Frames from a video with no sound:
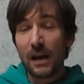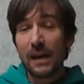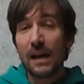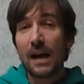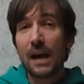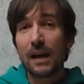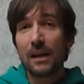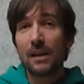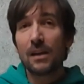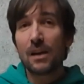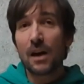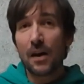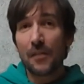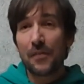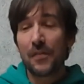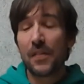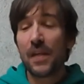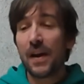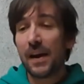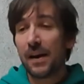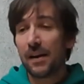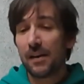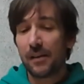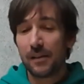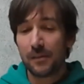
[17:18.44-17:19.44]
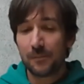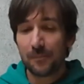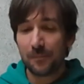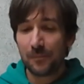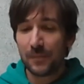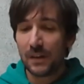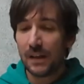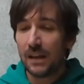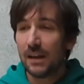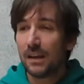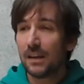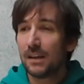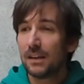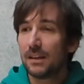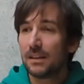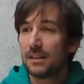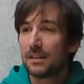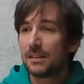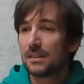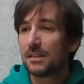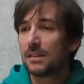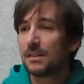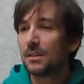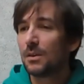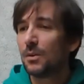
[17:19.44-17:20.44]
I got there
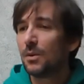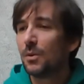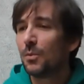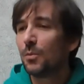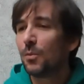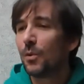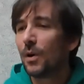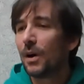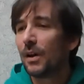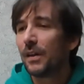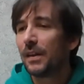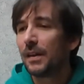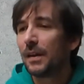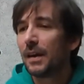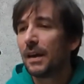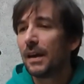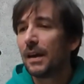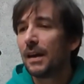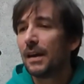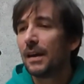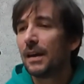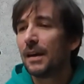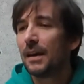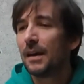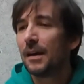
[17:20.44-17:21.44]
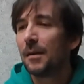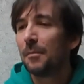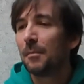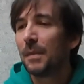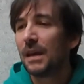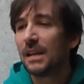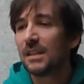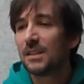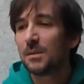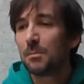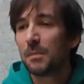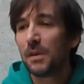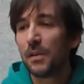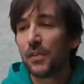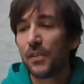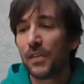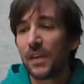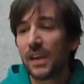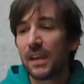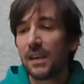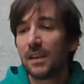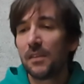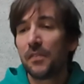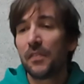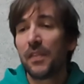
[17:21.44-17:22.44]
is what makes me
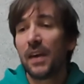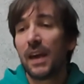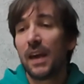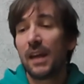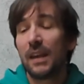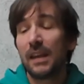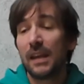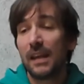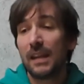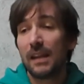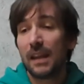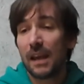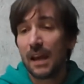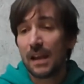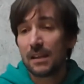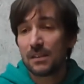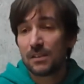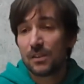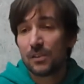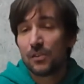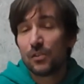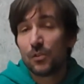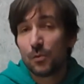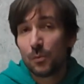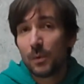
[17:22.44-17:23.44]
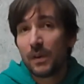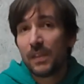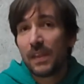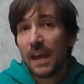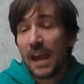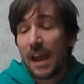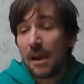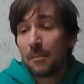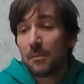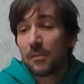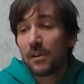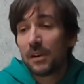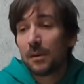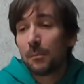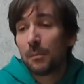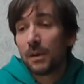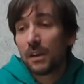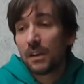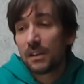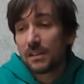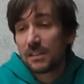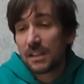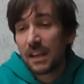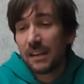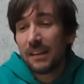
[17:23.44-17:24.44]
think that it has to do with hammering,
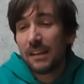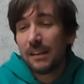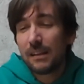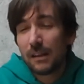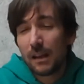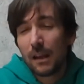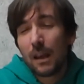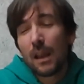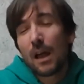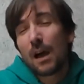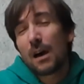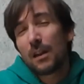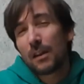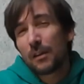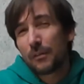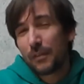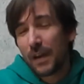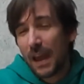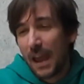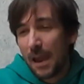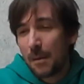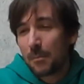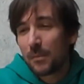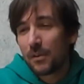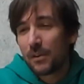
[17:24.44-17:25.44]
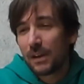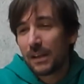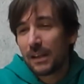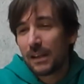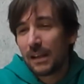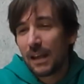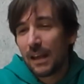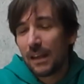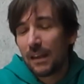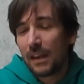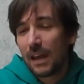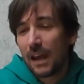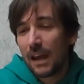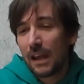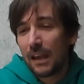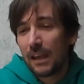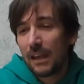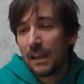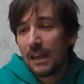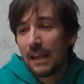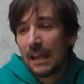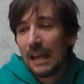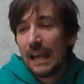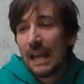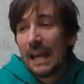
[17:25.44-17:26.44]
because I did a lot of hammering and
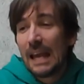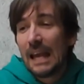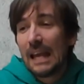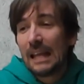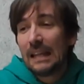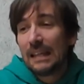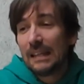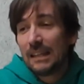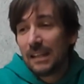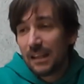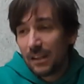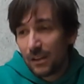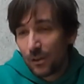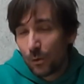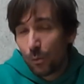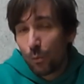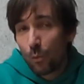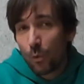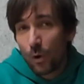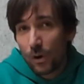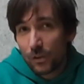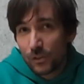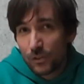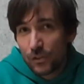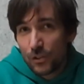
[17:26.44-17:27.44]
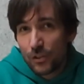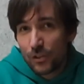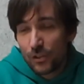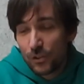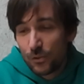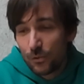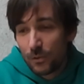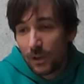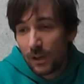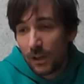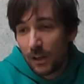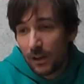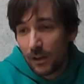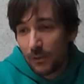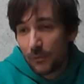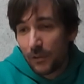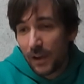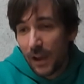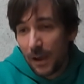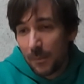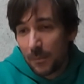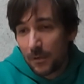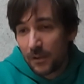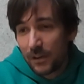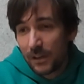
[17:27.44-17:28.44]
I didn't want to do a lot of
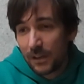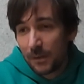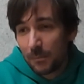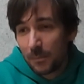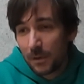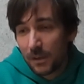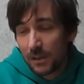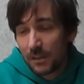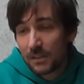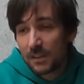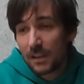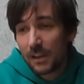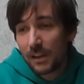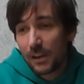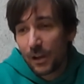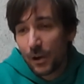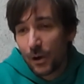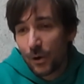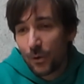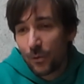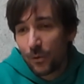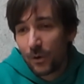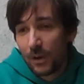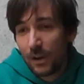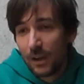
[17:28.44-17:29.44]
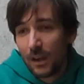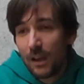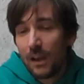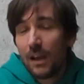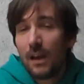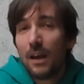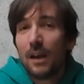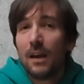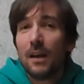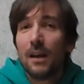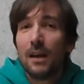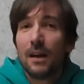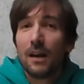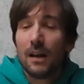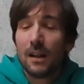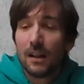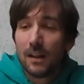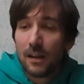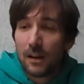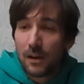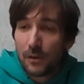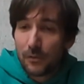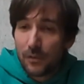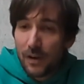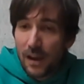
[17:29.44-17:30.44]
hammering because I know a
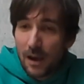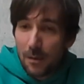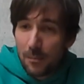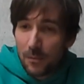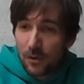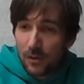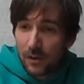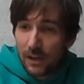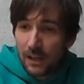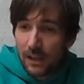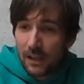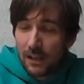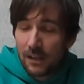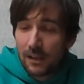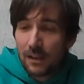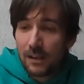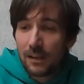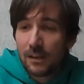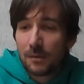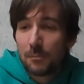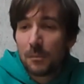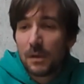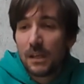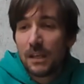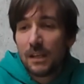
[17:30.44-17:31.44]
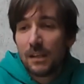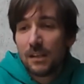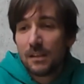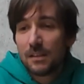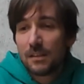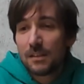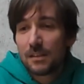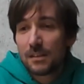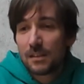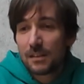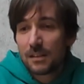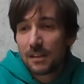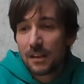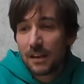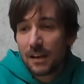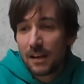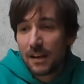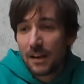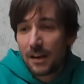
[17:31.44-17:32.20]
lot of hammering means